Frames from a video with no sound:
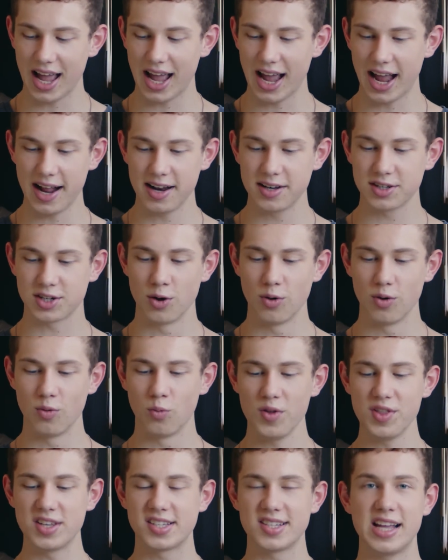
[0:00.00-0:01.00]
And
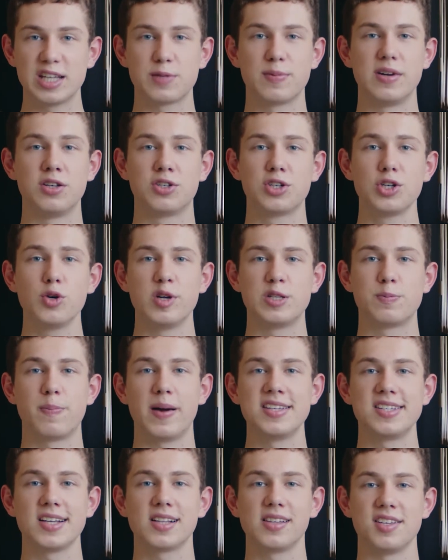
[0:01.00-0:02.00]
what this allows me to do is
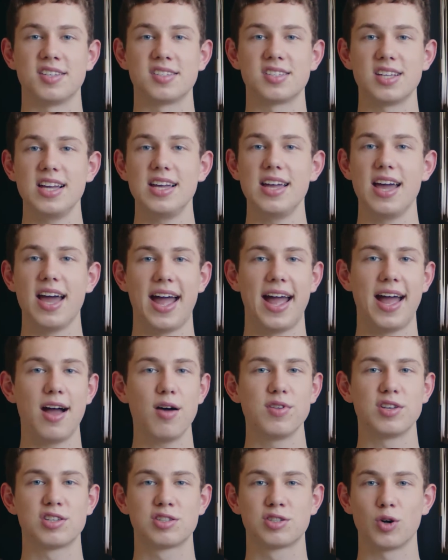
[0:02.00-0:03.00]
basically see how
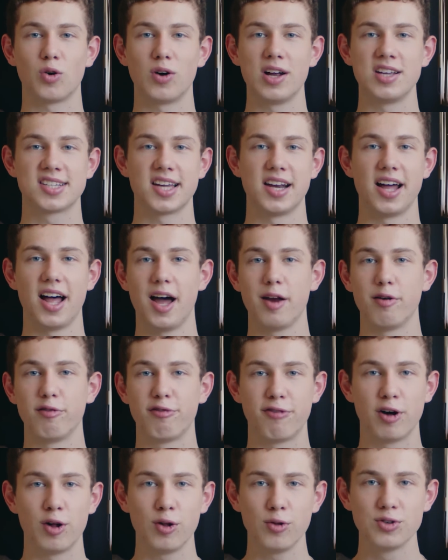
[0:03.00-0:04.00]
this story is going to
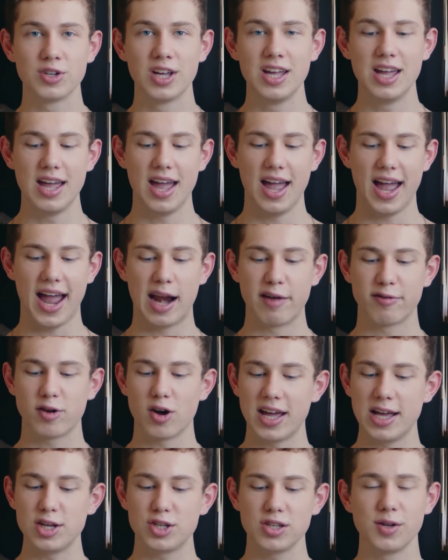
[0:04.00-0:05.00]
unfold. And I've
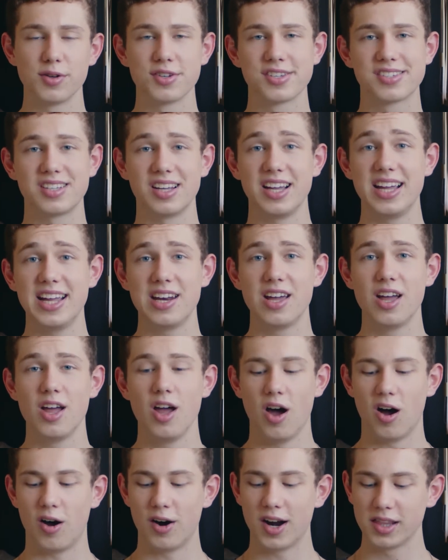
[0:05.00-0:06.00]
got each little scene
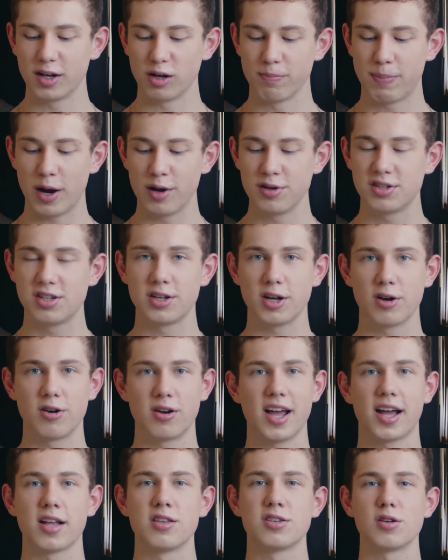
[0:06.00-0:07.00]
on a little post-it note,
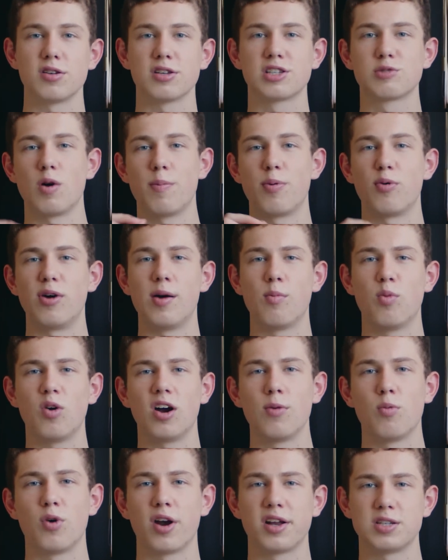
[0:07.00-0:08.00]
and I can sort of swap around
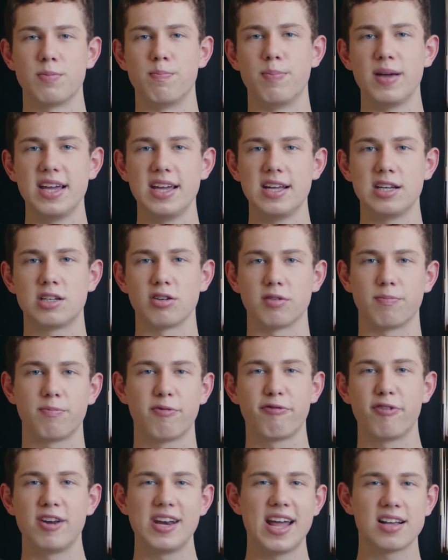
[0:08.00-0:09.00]
where I want it to be to
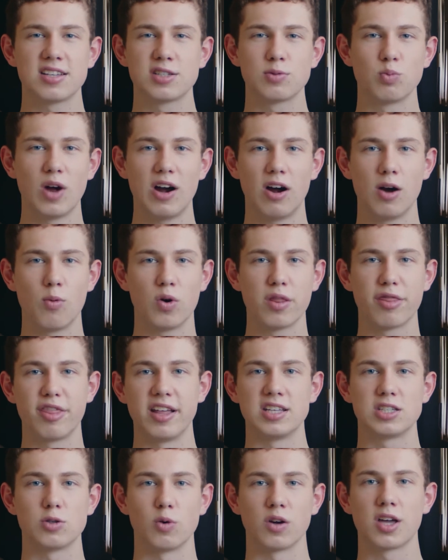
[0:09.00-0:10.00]
finesse where I want
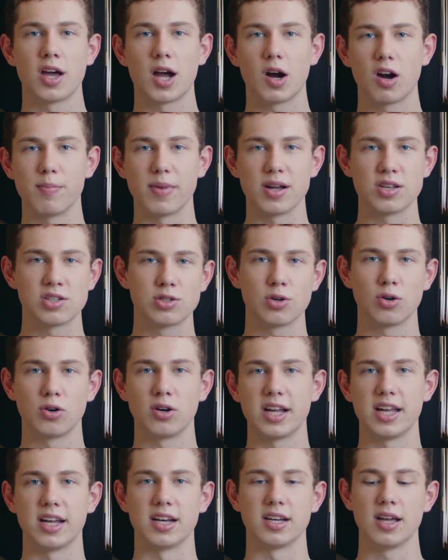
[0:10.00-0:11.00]
things to occur in my
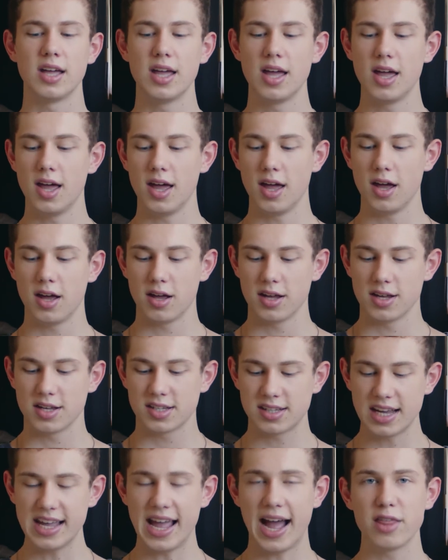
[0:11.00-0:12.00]
story and
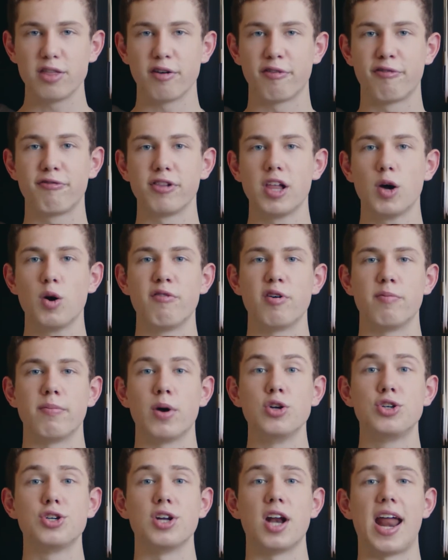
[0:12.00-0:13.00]
see how the flow of
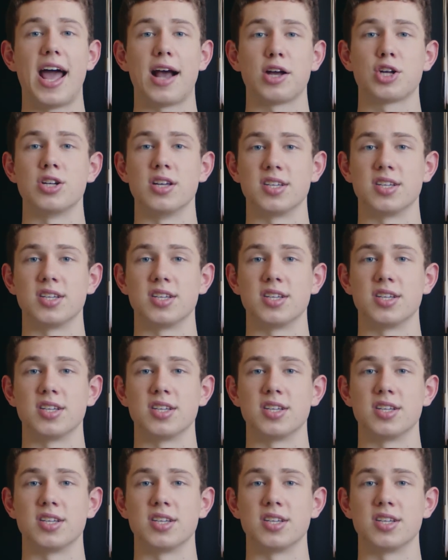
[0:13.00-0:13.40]
emotion and action